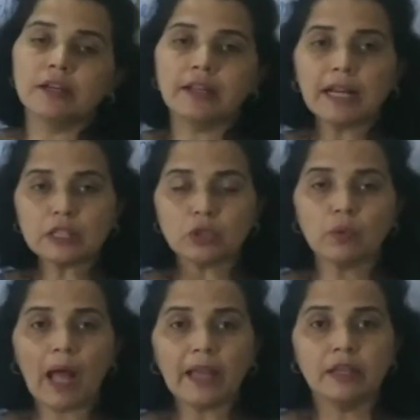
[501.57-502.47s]
that's
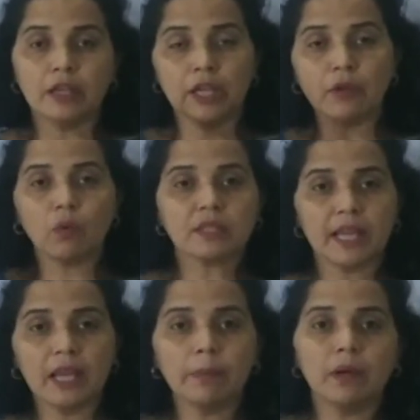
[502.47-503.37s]
why he was
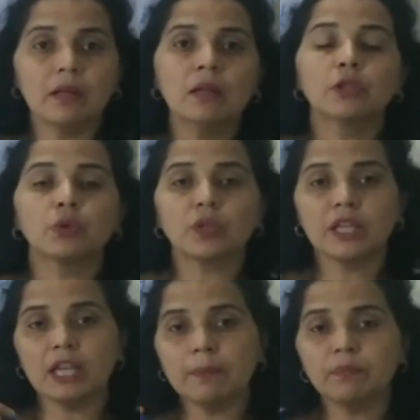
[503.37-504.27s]
able to
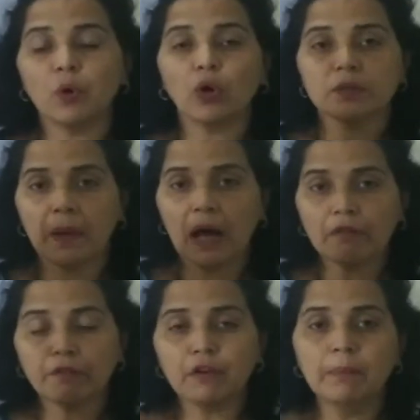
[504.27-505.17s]
keep those
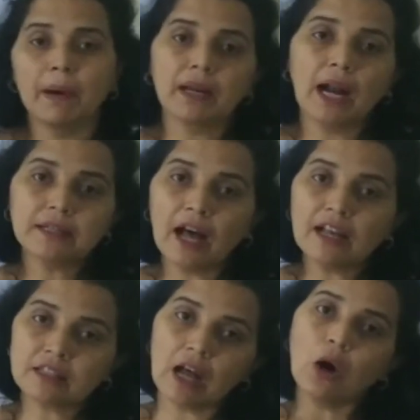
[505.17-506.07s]
powerful
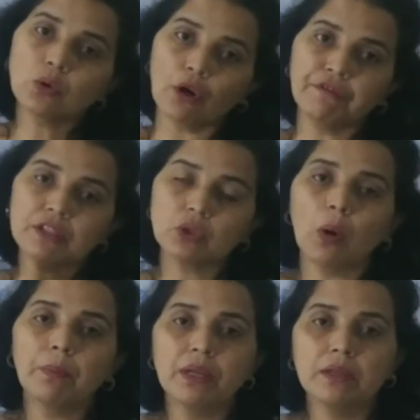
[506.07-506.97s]
Marathas out of his
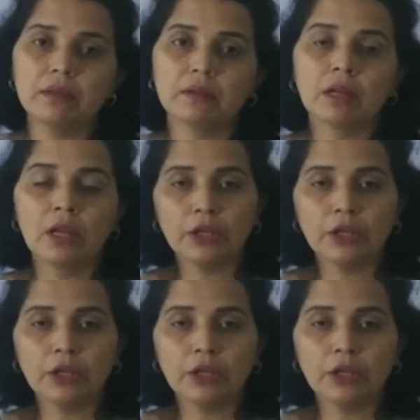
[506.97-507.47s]
dominion.